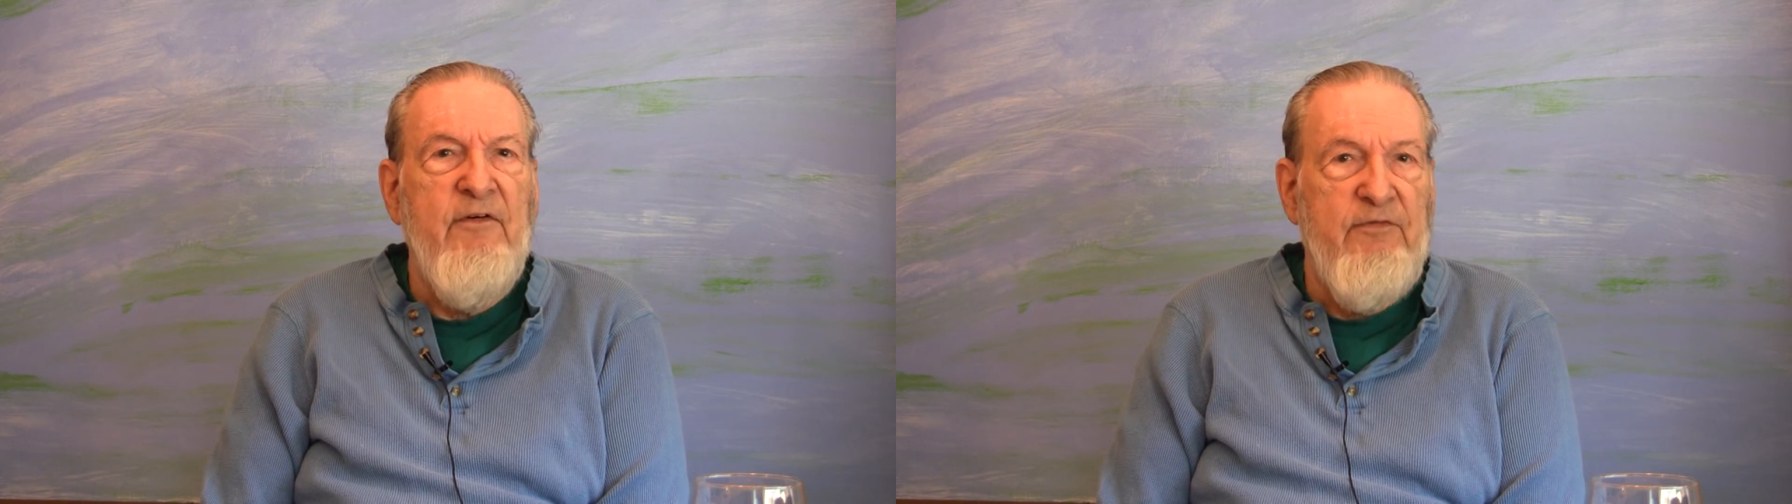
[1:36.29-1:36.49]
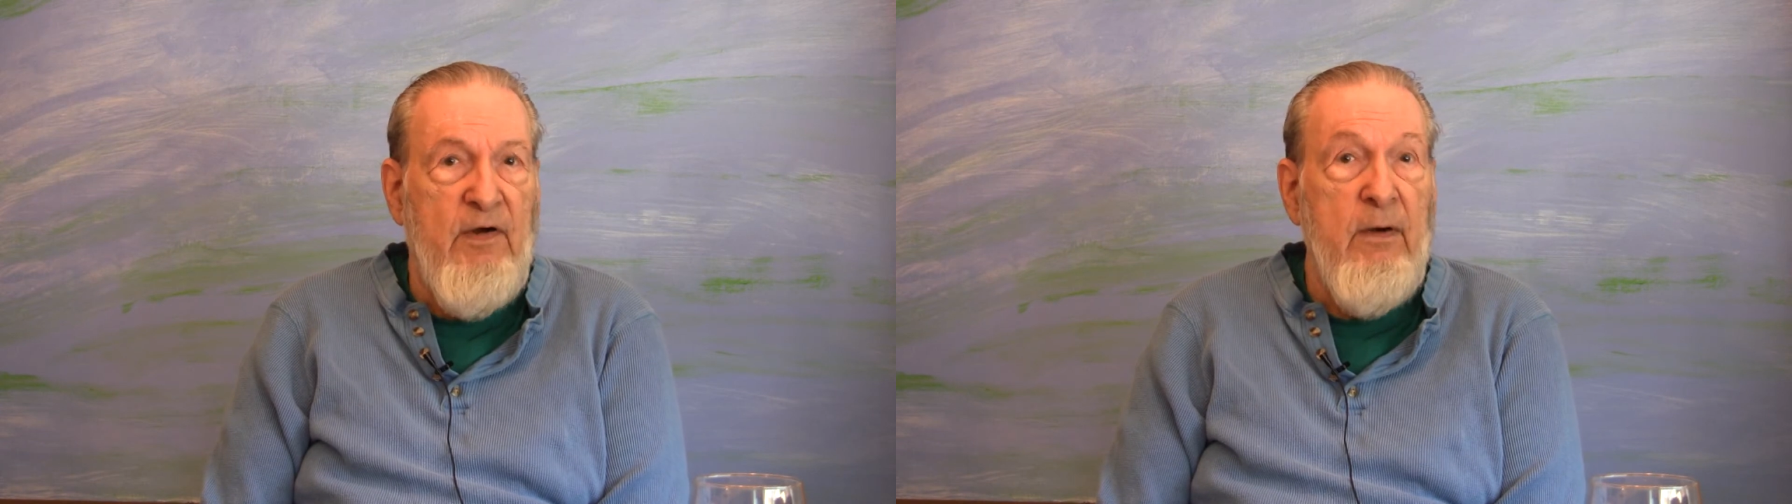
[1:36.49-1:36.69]

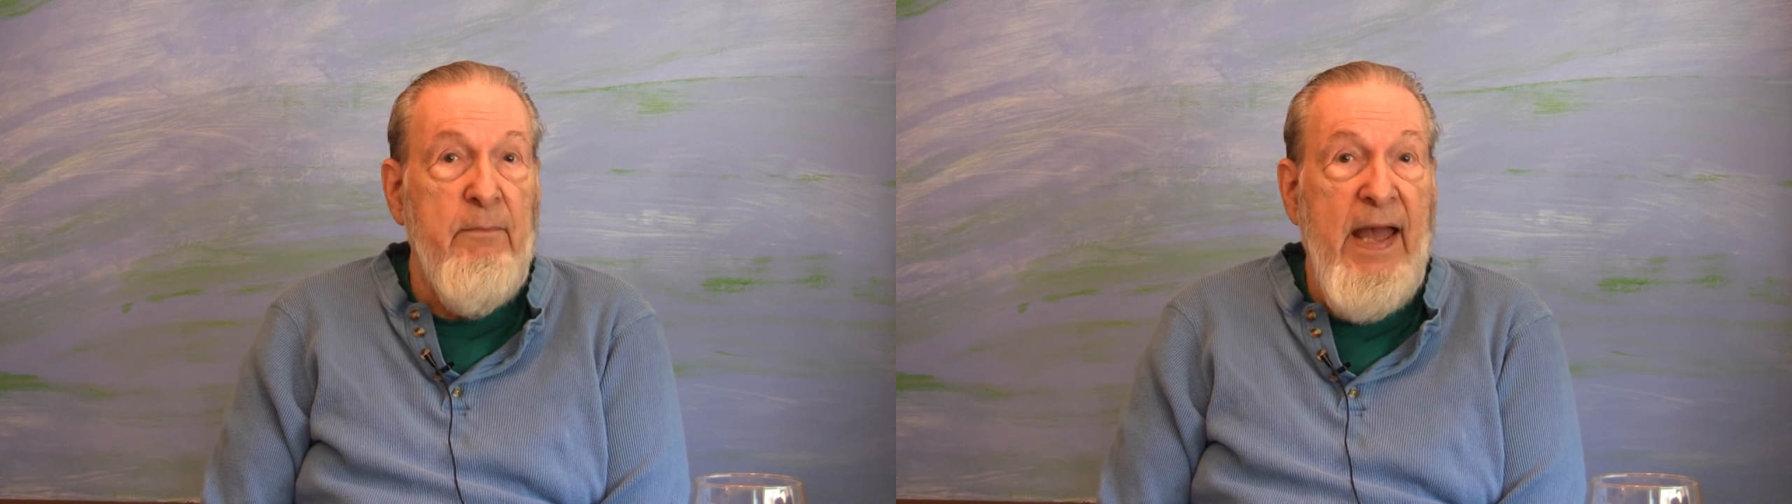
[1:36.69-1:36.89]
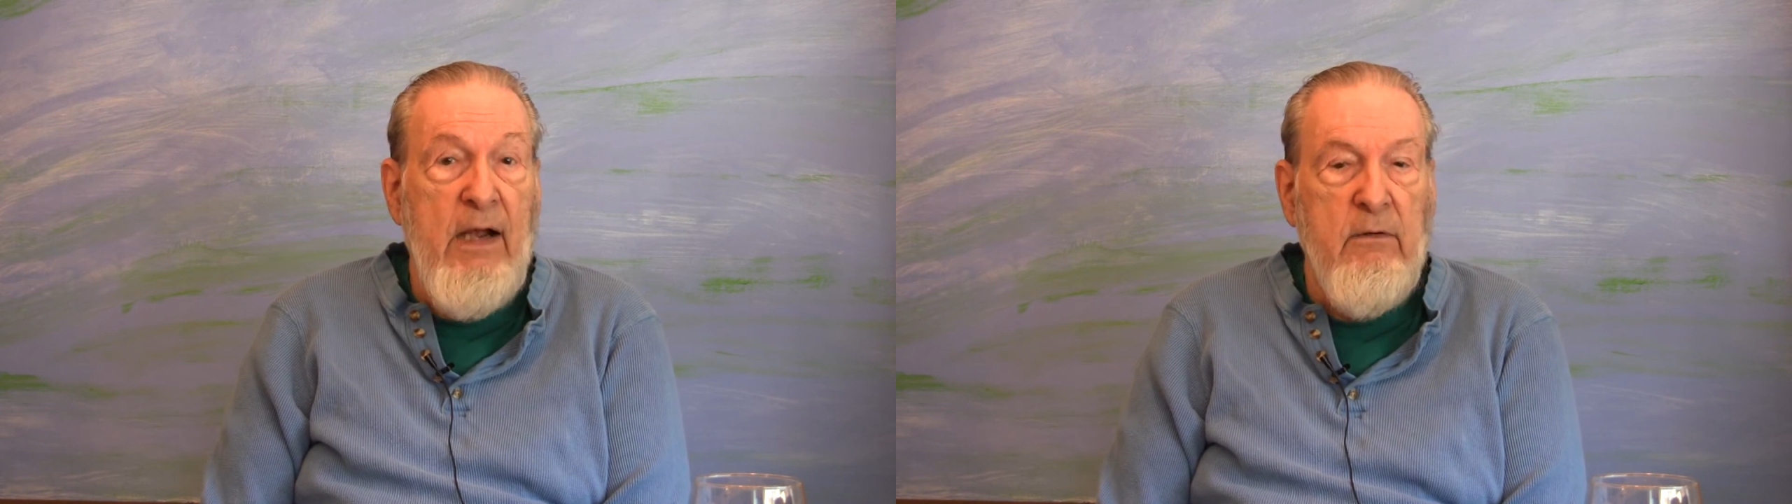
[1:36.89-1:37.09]
a farm
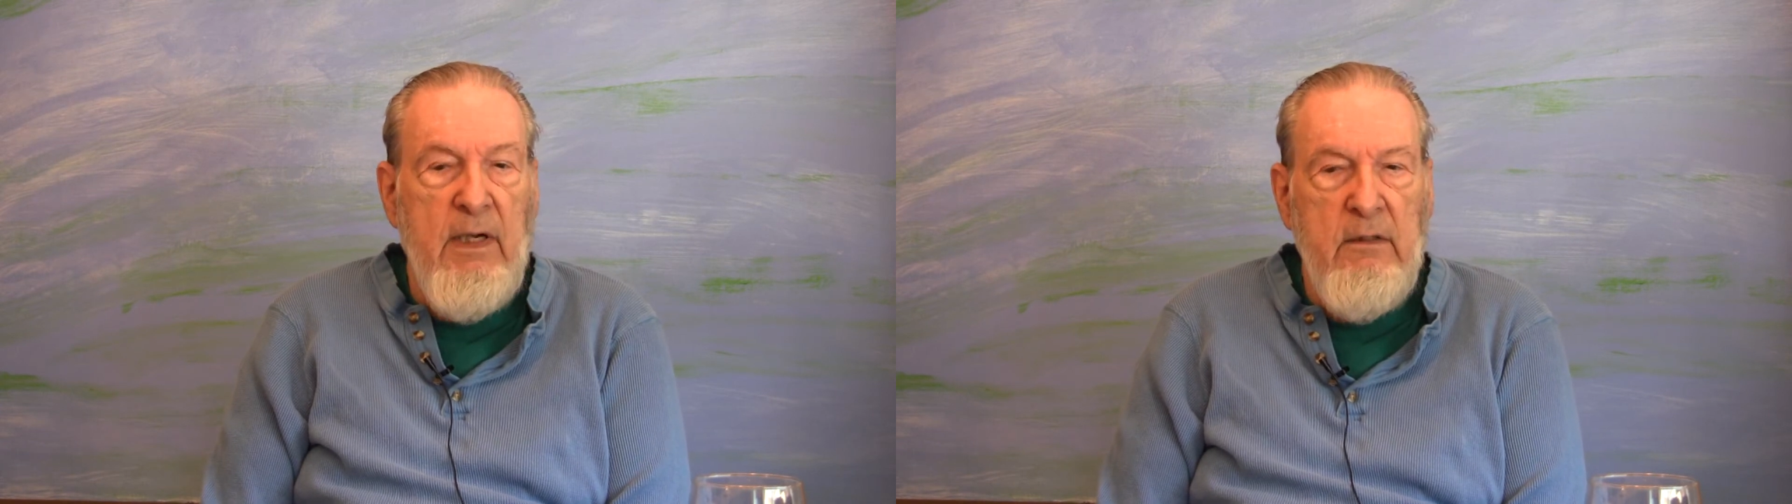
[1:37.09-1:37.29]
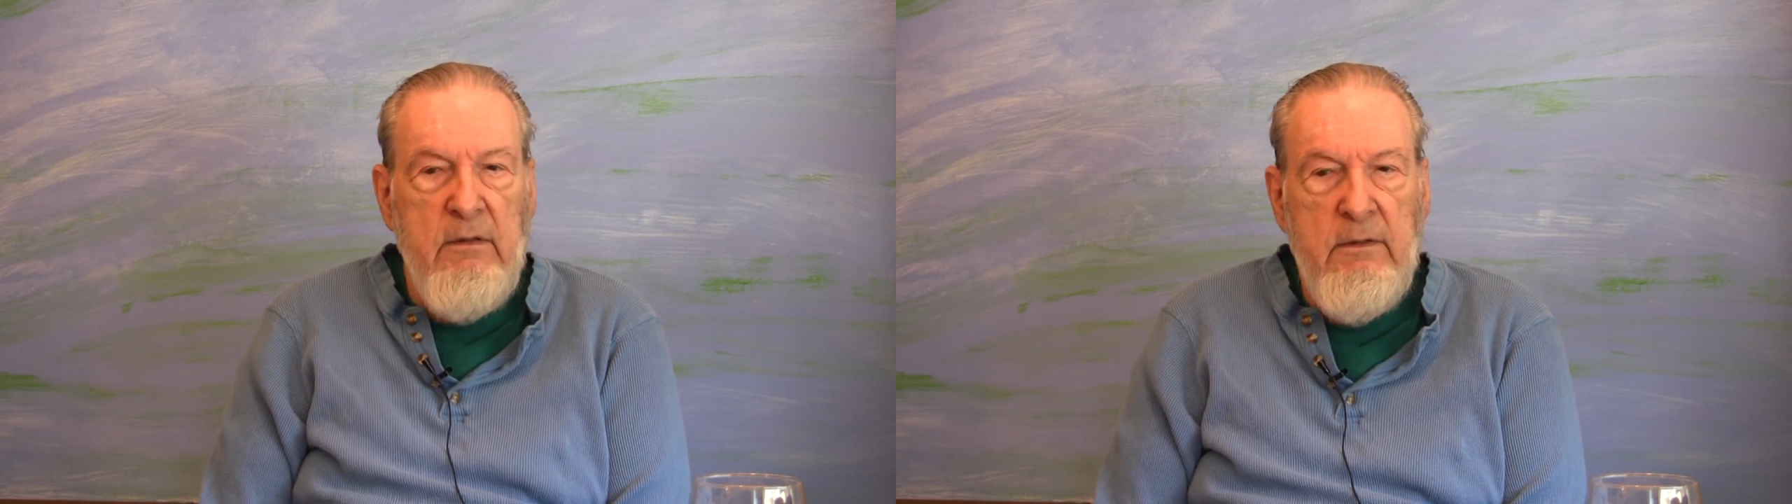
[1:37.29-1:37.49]

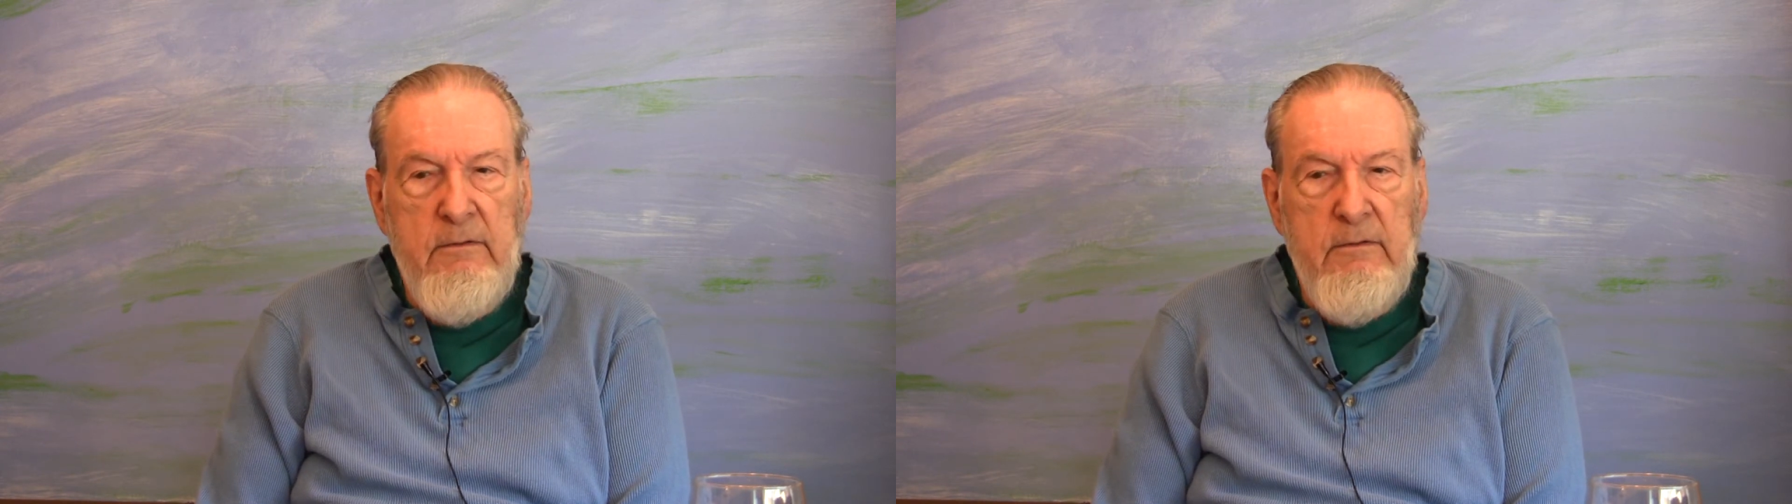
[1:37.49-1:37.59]
background.